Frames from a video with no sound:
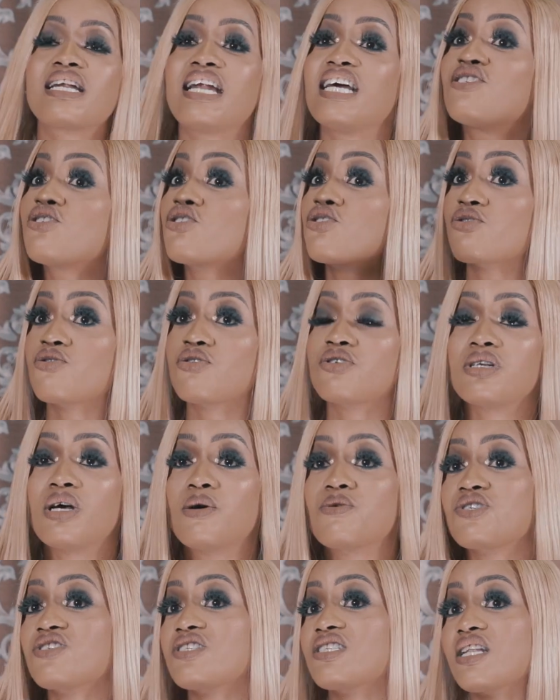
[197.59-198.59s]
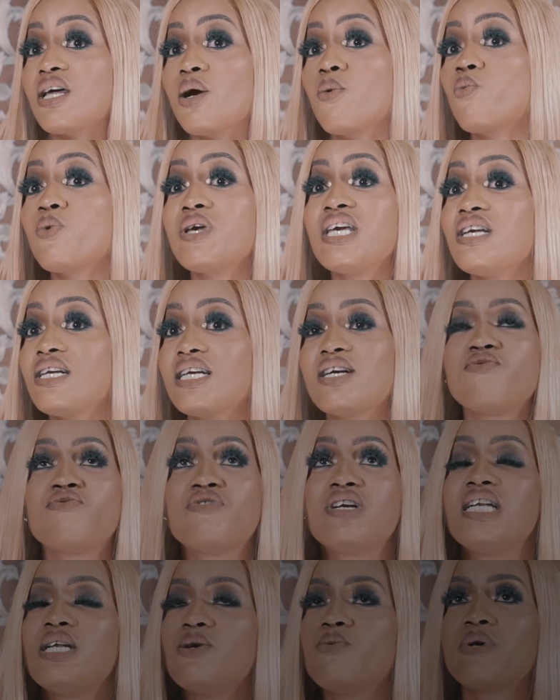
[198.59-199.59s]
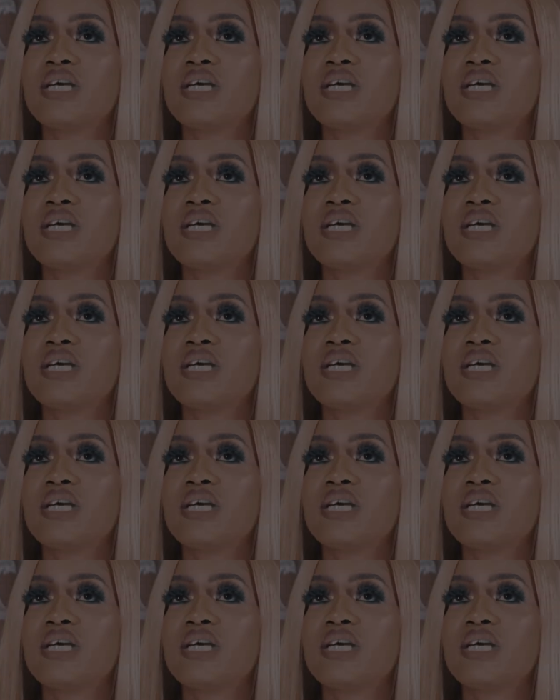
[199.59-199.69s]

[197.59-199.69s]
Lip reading: And I just couldn't, I was just there weak, really